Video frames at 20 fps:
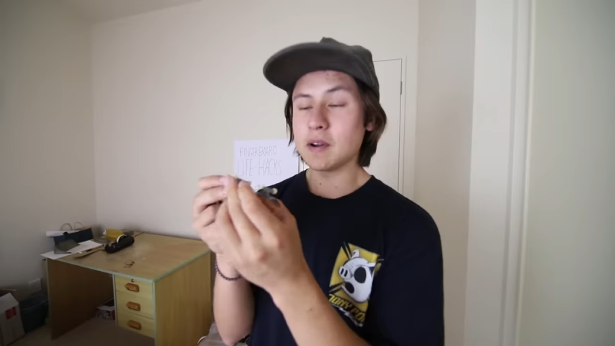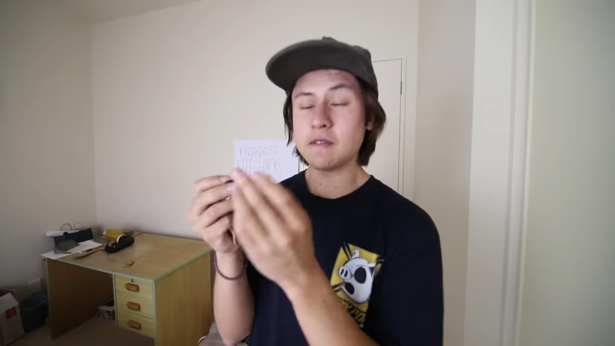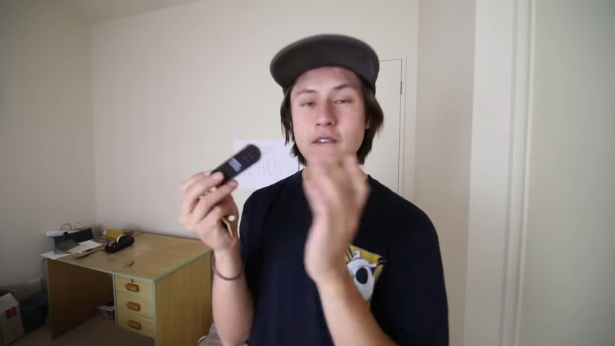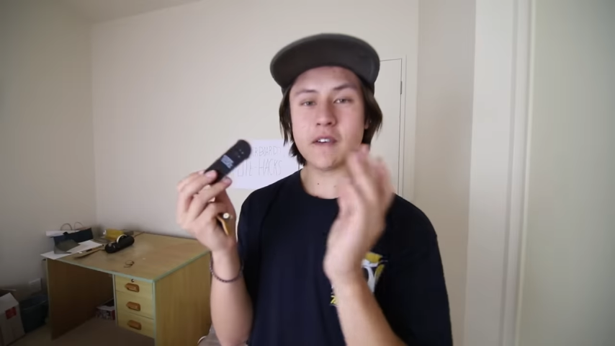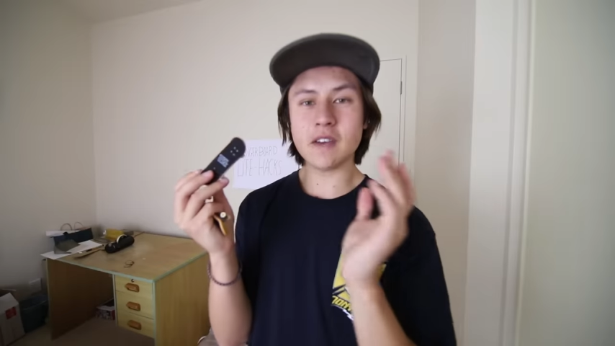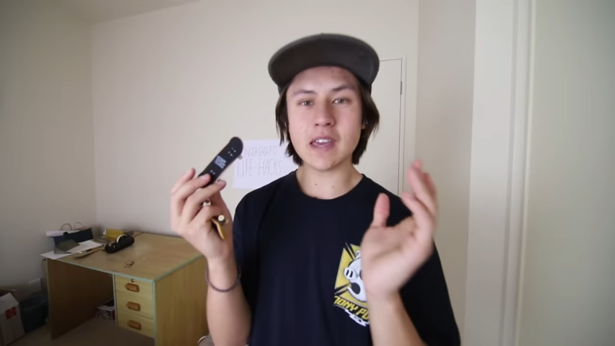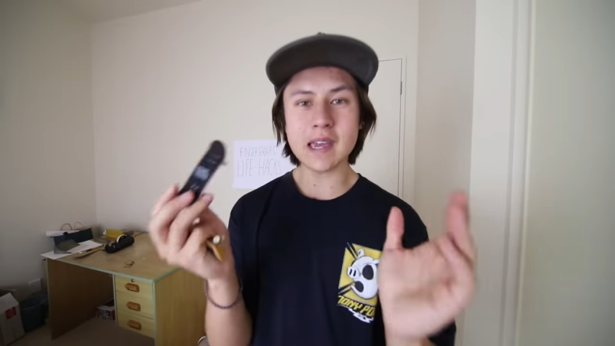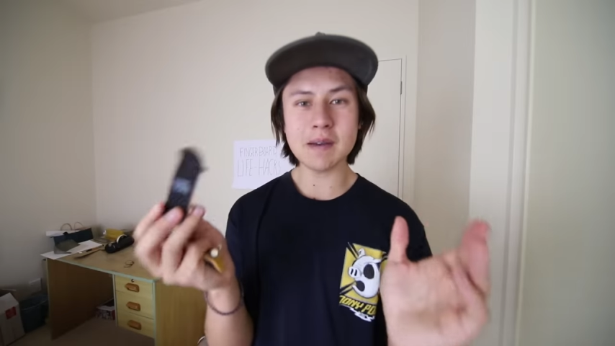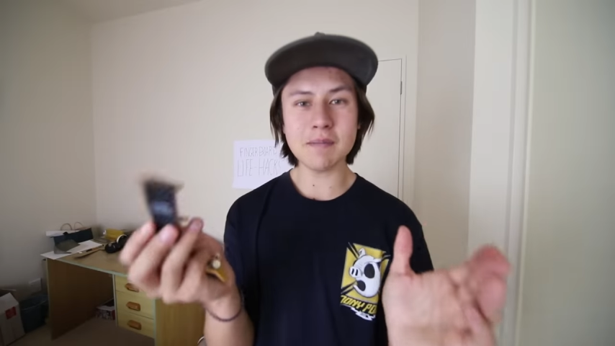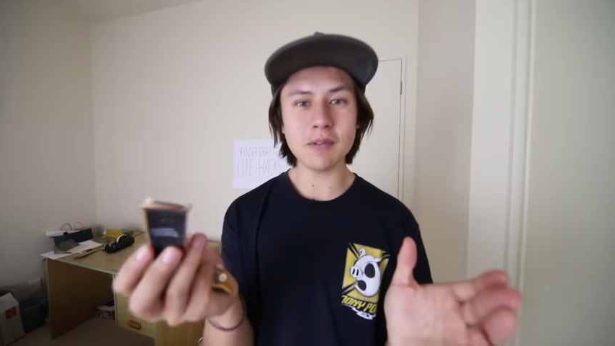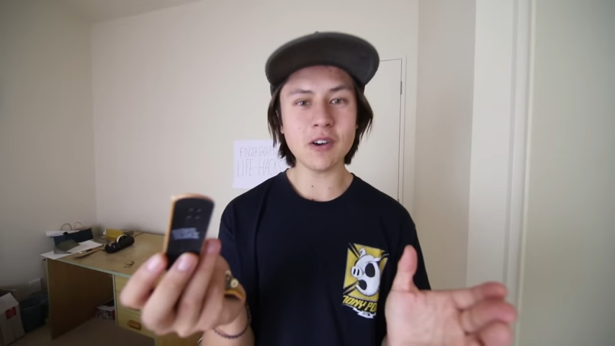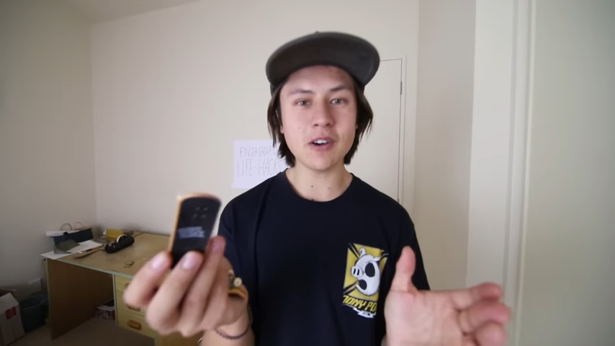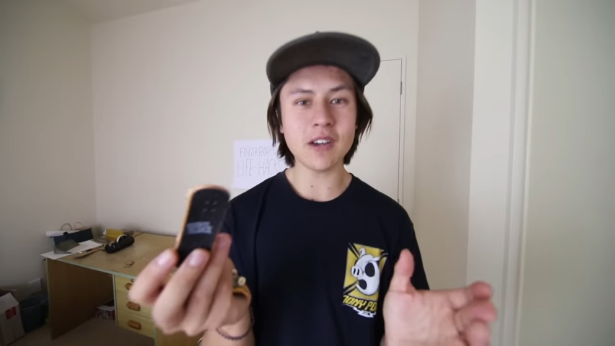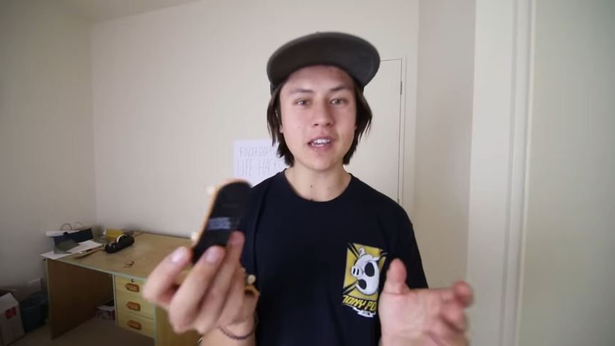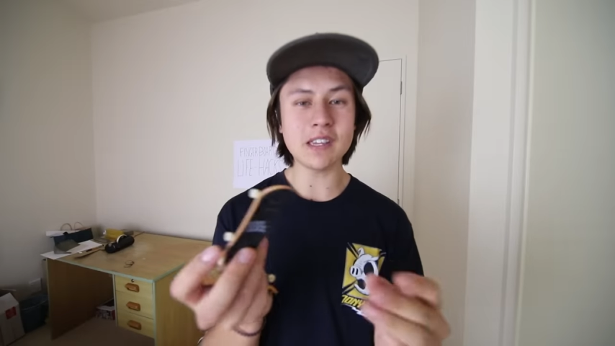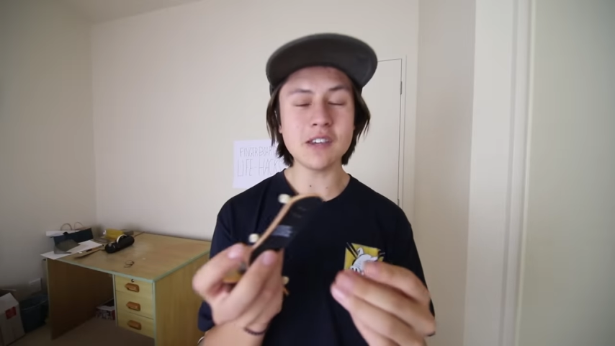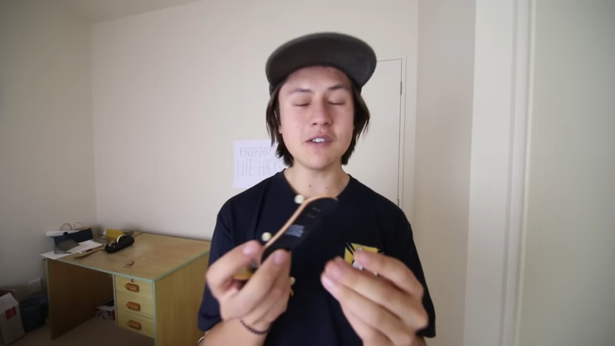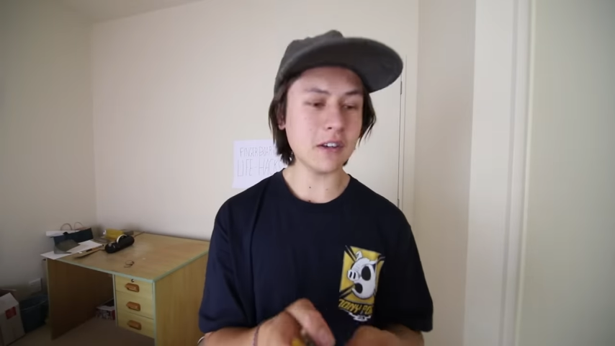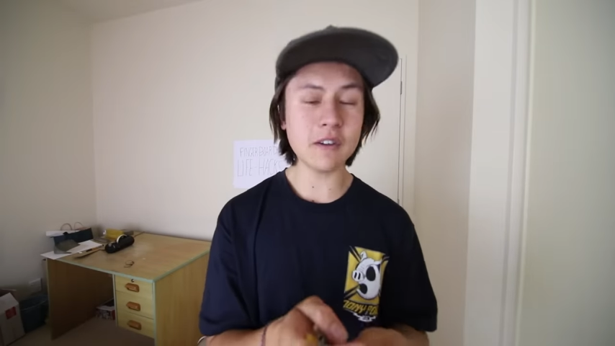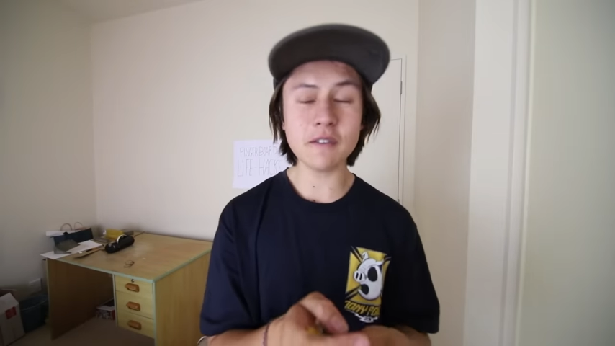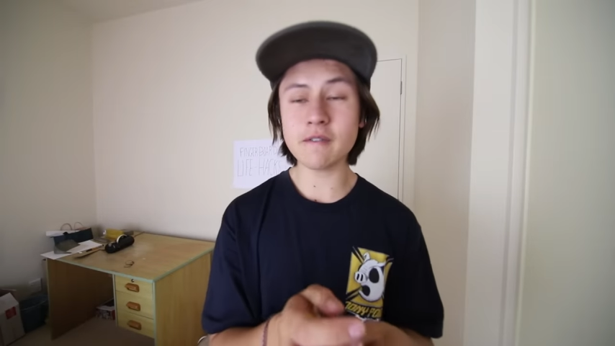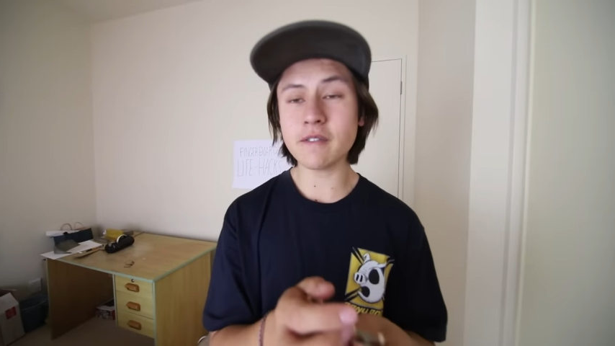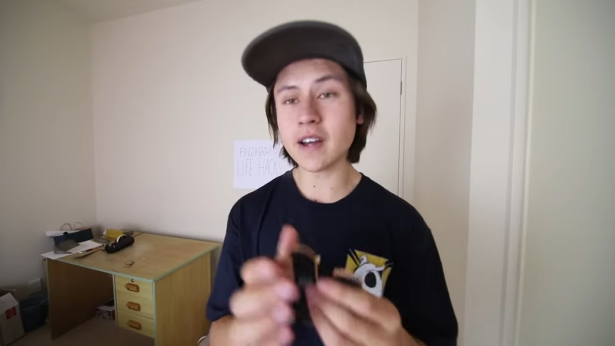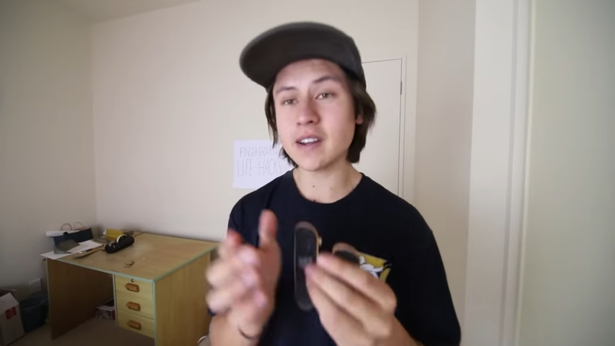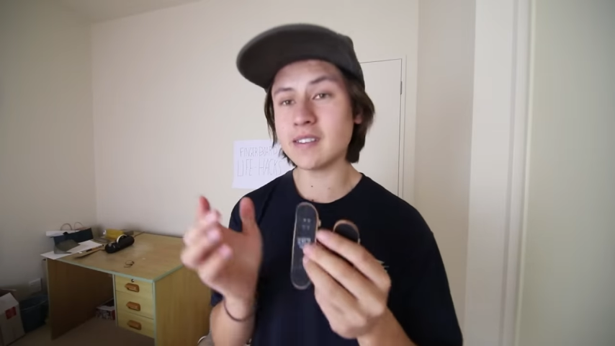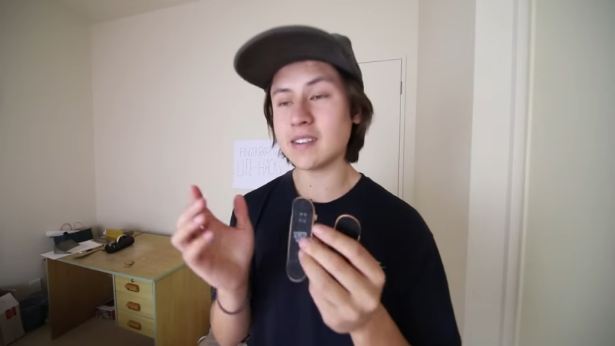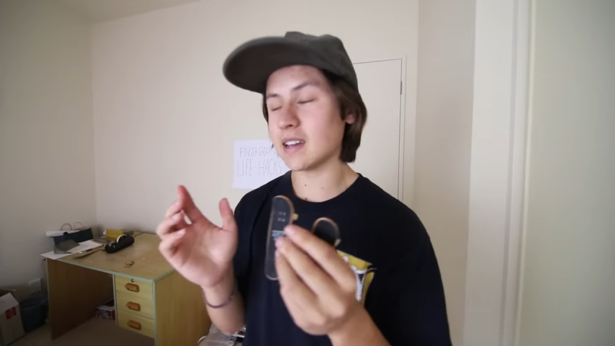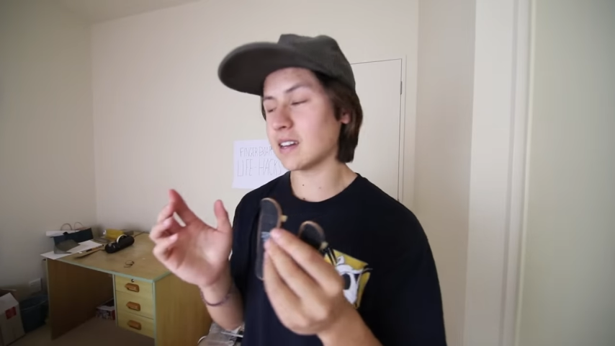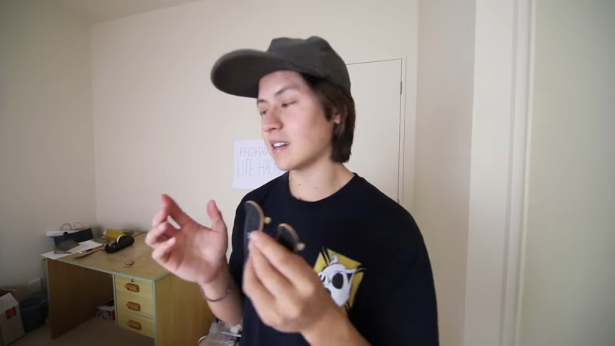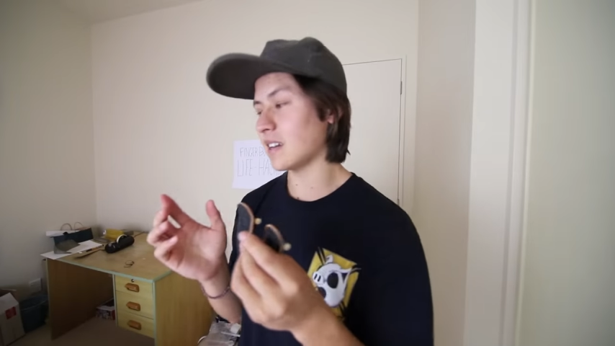But if you keep looking, you can
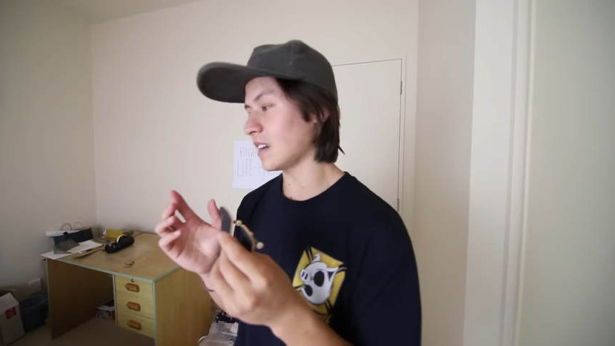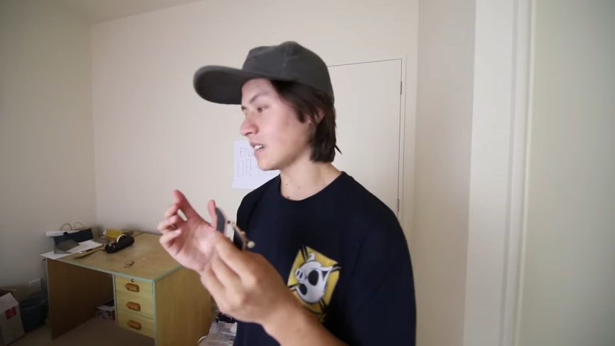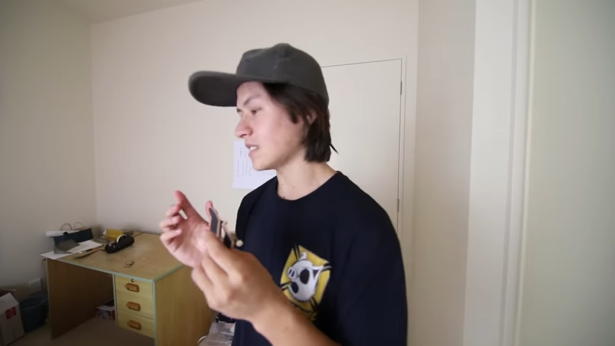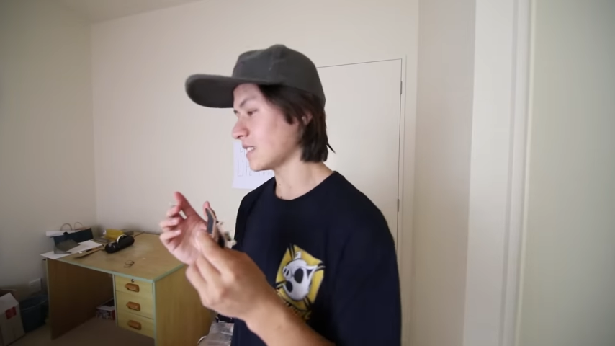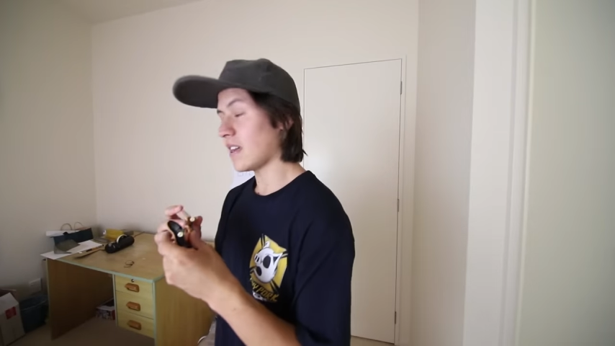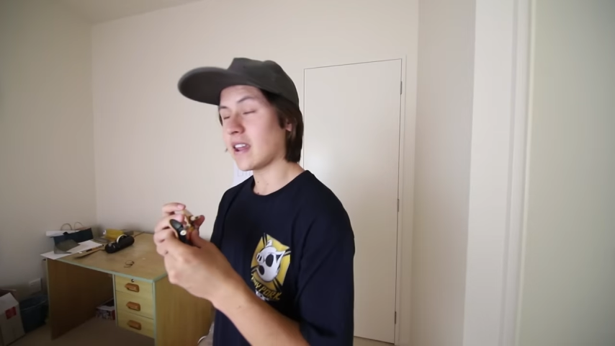find tech decks